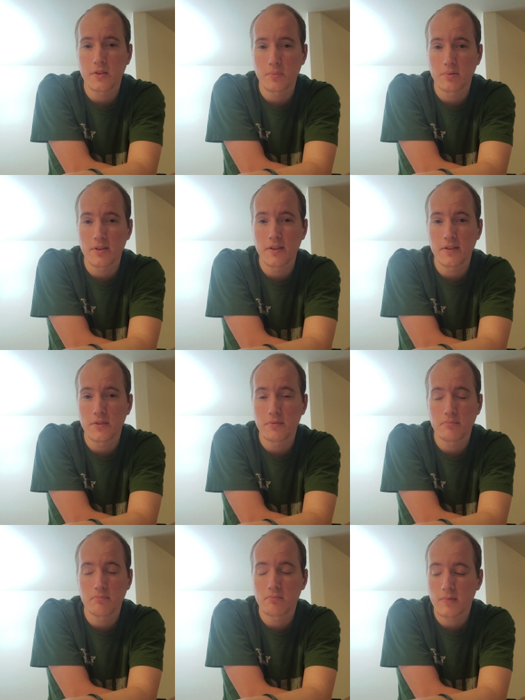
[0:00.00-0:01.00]
So please
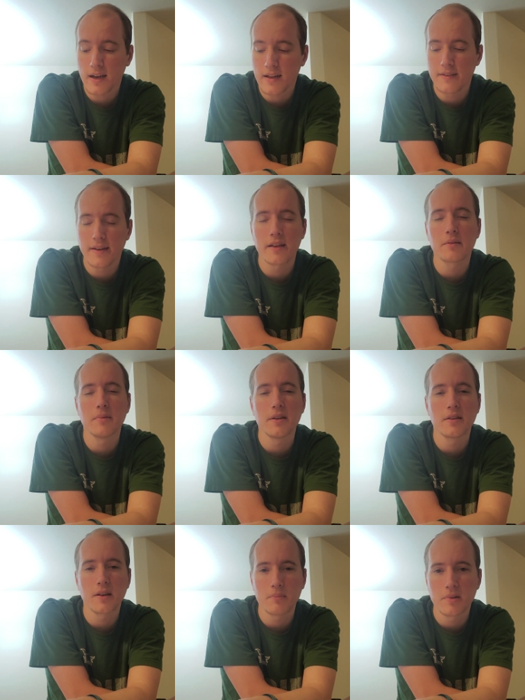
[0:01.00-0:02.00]
contact
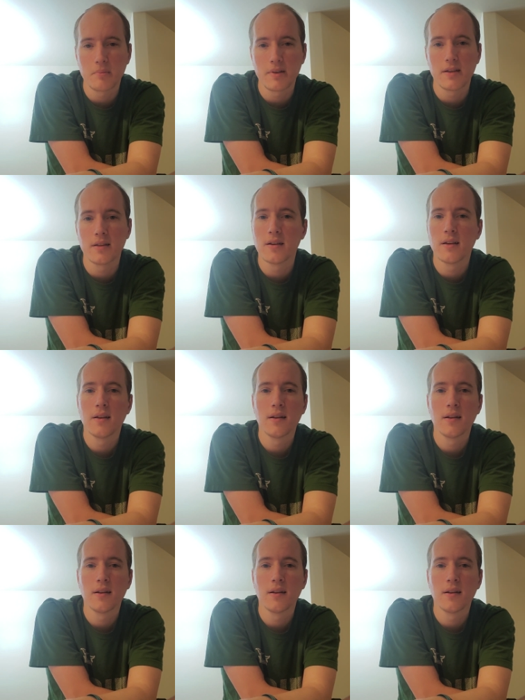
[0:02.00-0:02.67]
me, come to me.